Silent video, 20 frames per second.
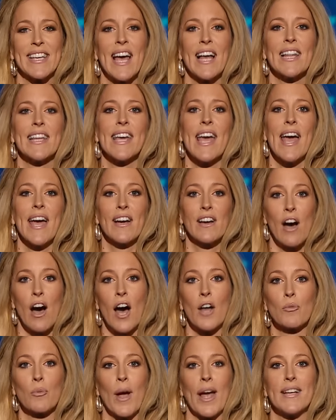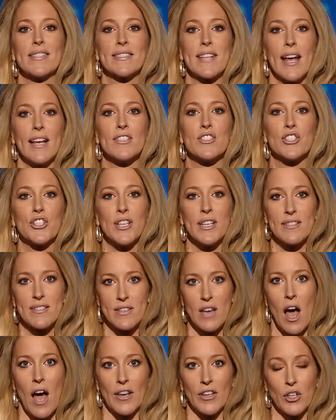Kellyanne Conway says she's
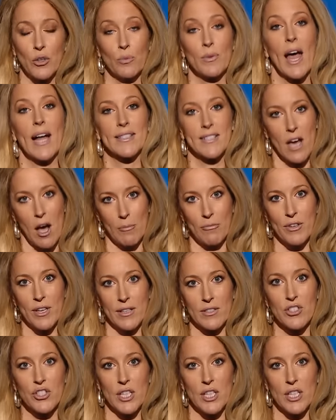not you. That's obvious.